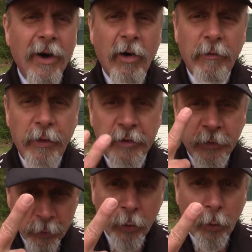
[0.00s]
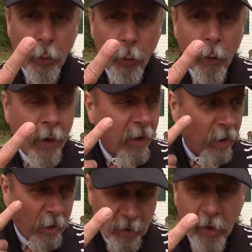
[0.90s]
of the two
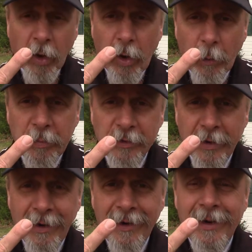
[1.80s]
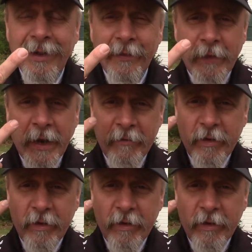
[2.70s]
clubs that have